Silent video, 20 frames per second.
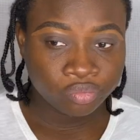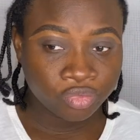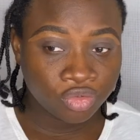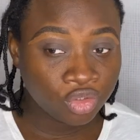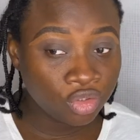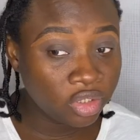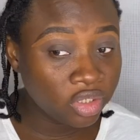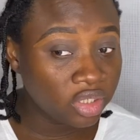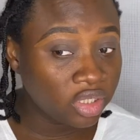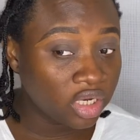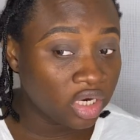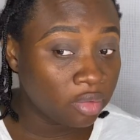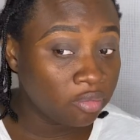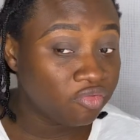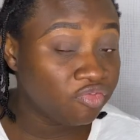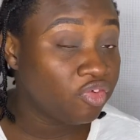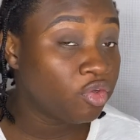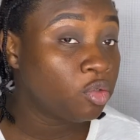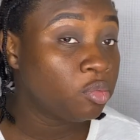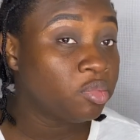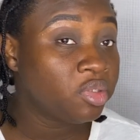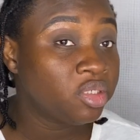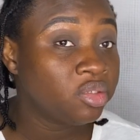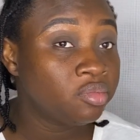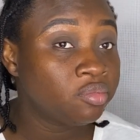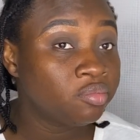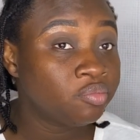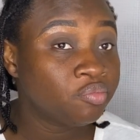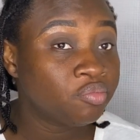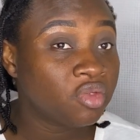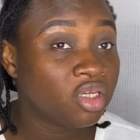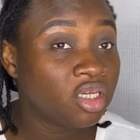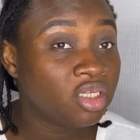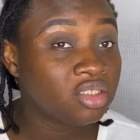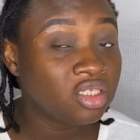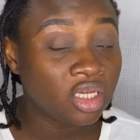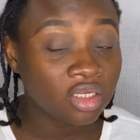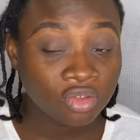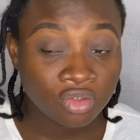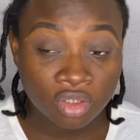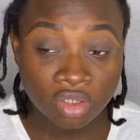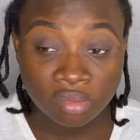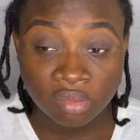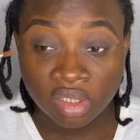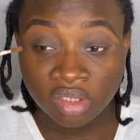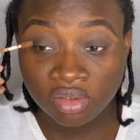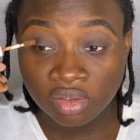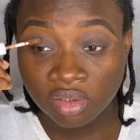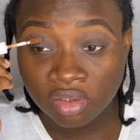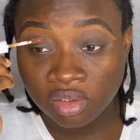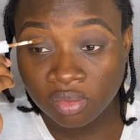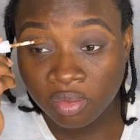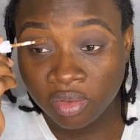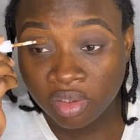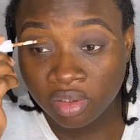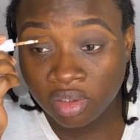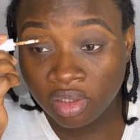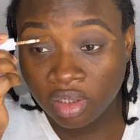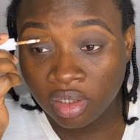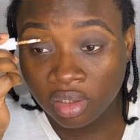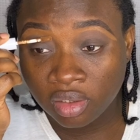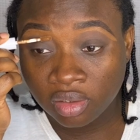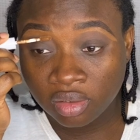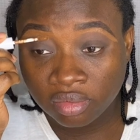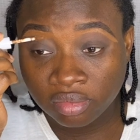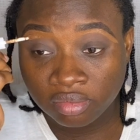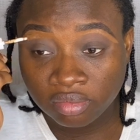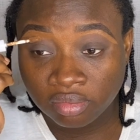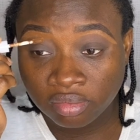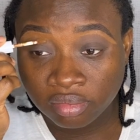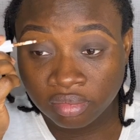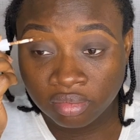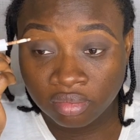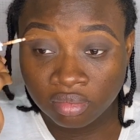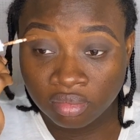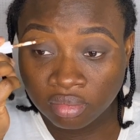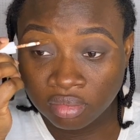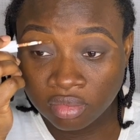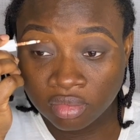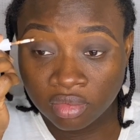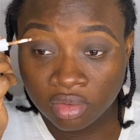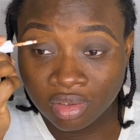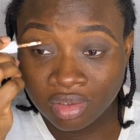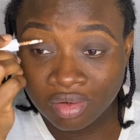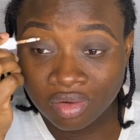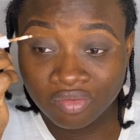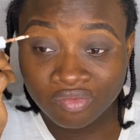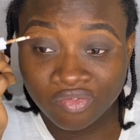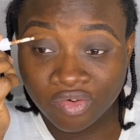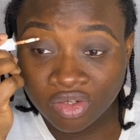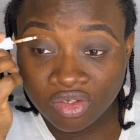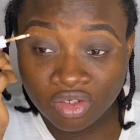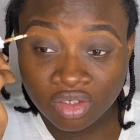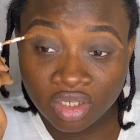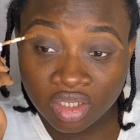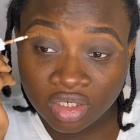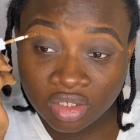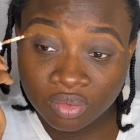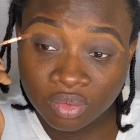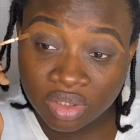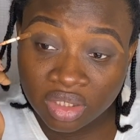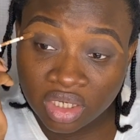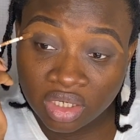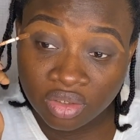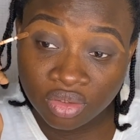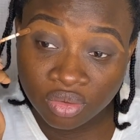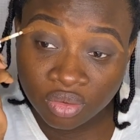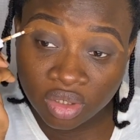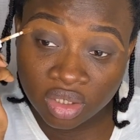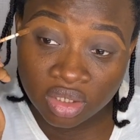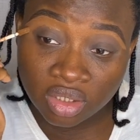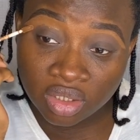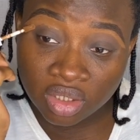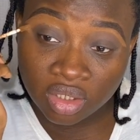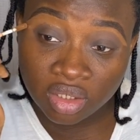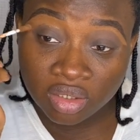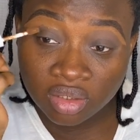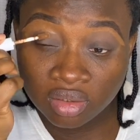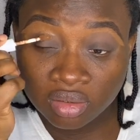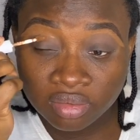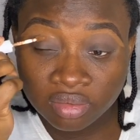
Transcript: Today that I'm filming, it's actually my son's birthday. Unfortunately, we can't do anything.